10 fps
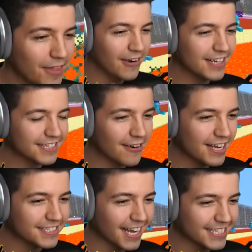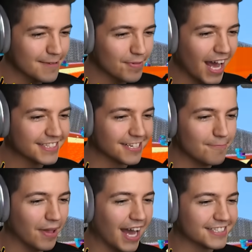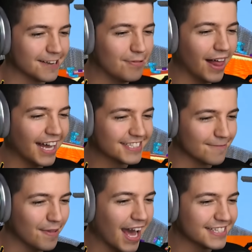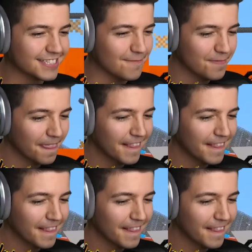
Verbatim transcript: There he is, there he is! Yeah, keep blasting him, blast him, blast him, blast him!